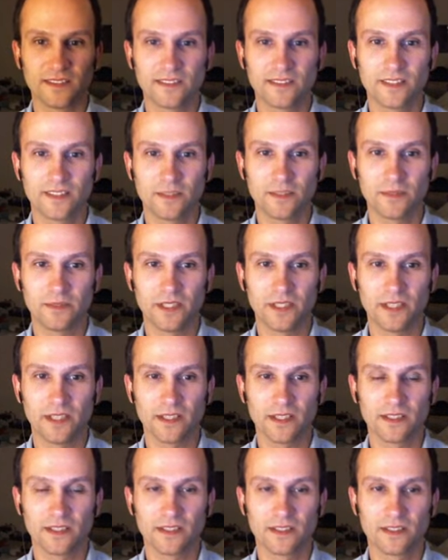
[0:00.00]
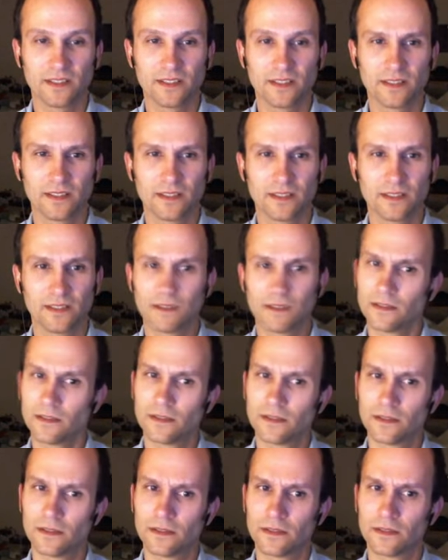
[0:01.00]

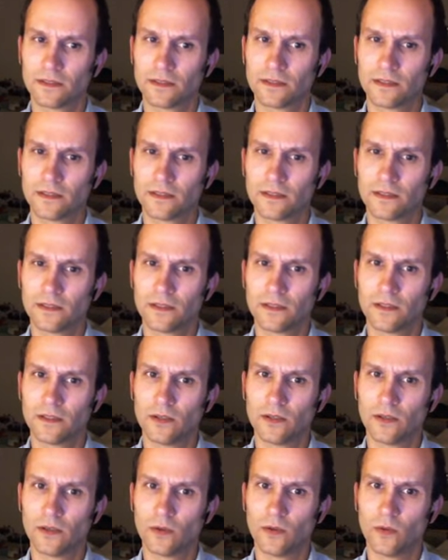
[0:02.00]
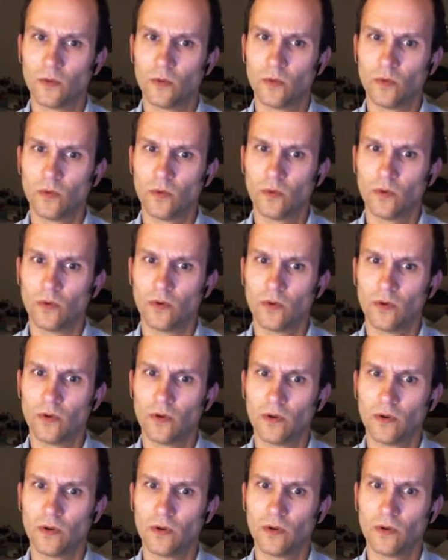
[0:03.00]

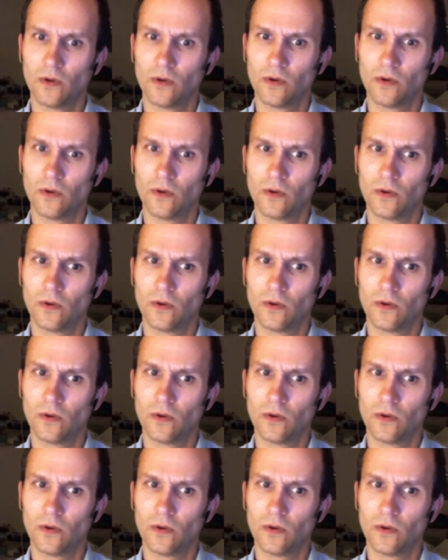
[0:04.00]
[no speech]